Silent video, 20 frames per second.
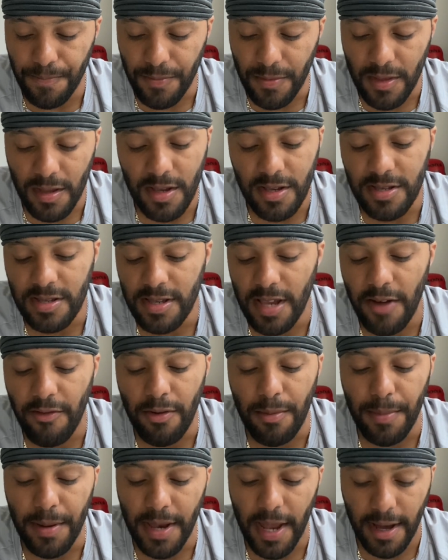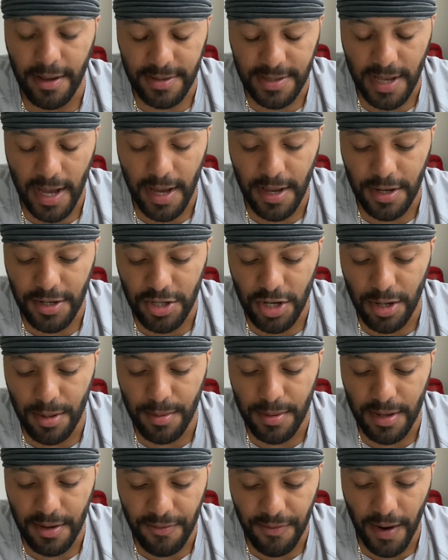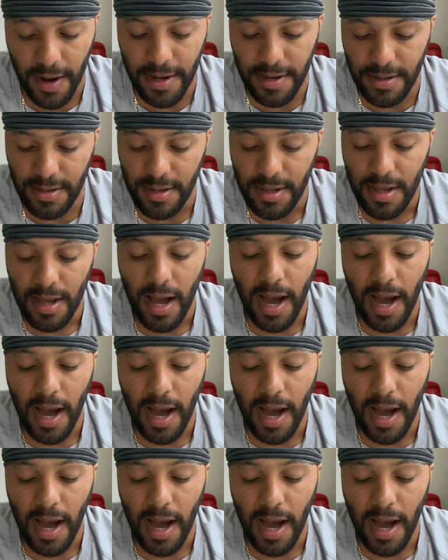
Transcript: He's never been outside of Germany fighting.